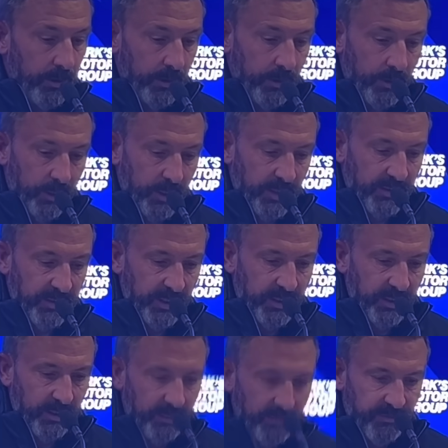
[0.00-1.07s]
No, I
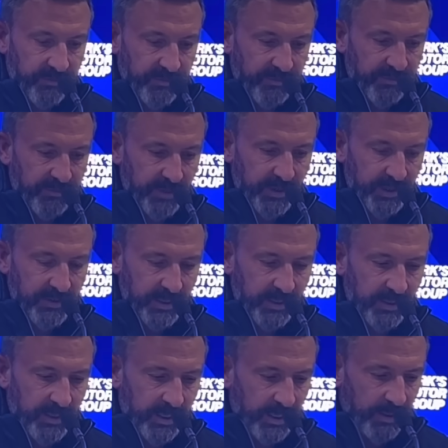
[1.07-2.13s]

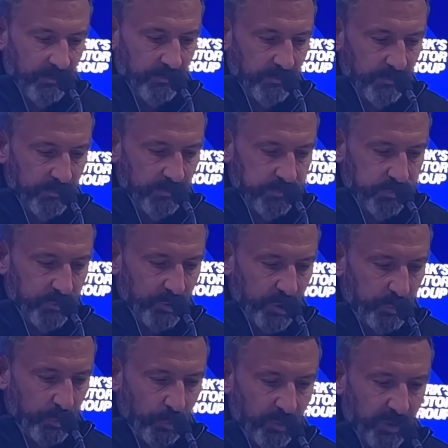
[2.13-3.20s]
think just
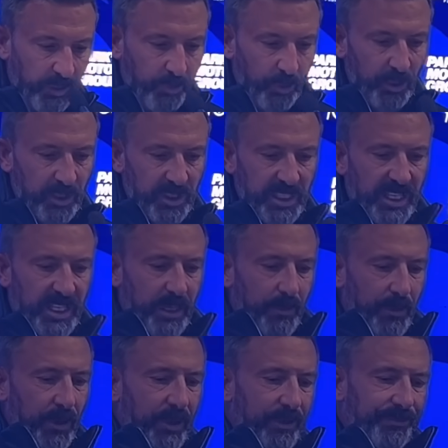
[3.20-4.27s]
spoke to the boys there
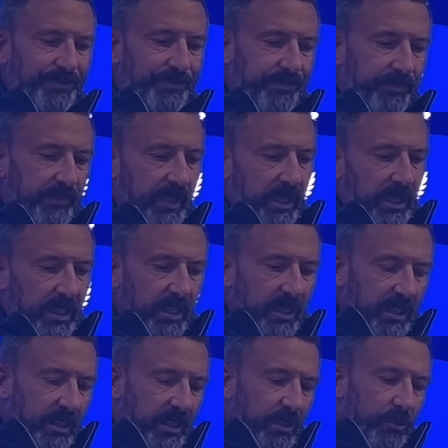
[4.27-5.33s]
about,
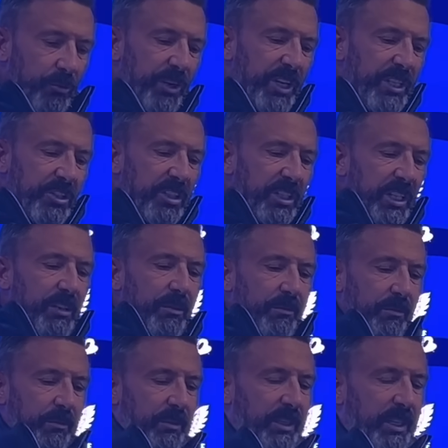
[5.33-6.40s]
Rangers can
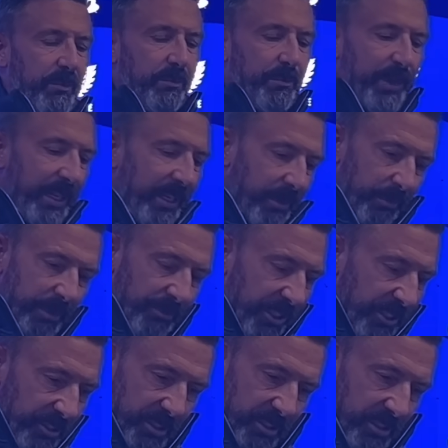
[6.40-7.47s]
beat you. I mean,
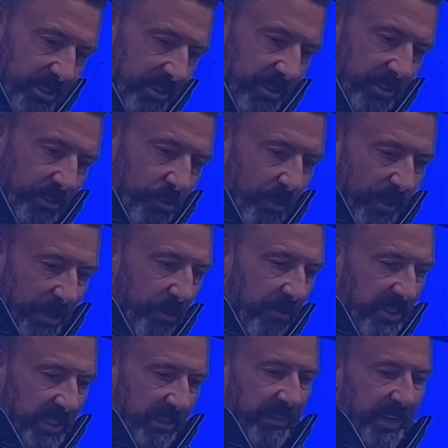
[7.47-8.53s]
Rangers, so many
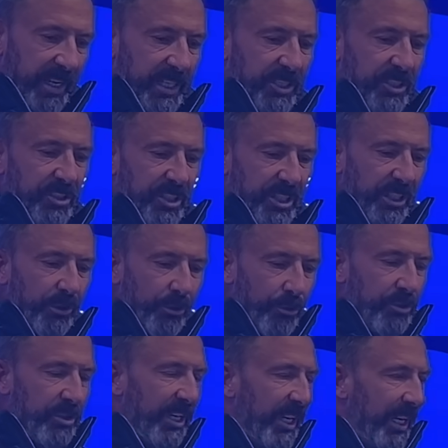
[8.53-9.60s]
obvious advantages. You can
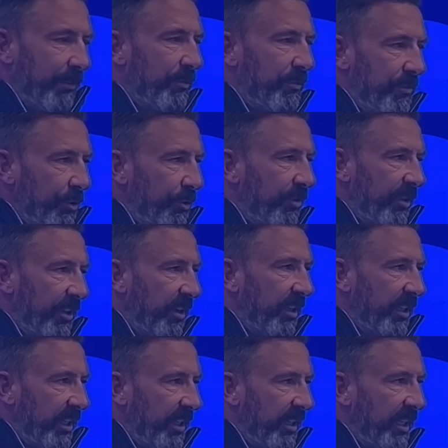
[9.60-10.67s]
lose a game 2 or
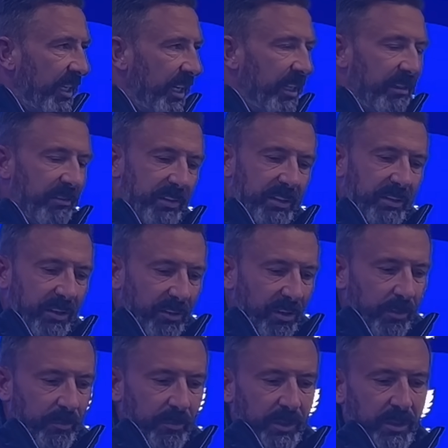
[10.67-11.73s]
3-0 here. You can if they turn
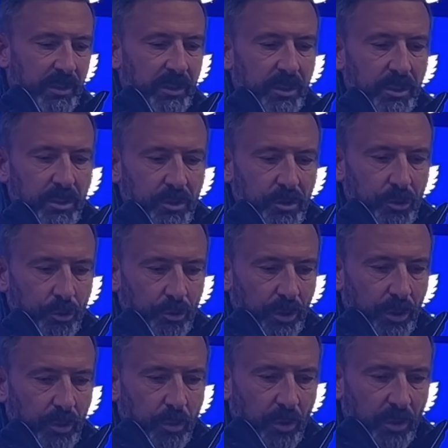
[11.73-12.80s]
up and show their
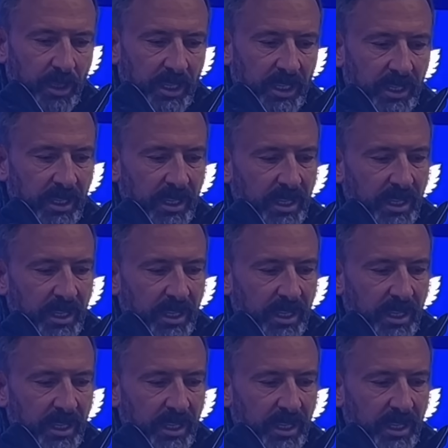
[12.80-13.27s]
quality.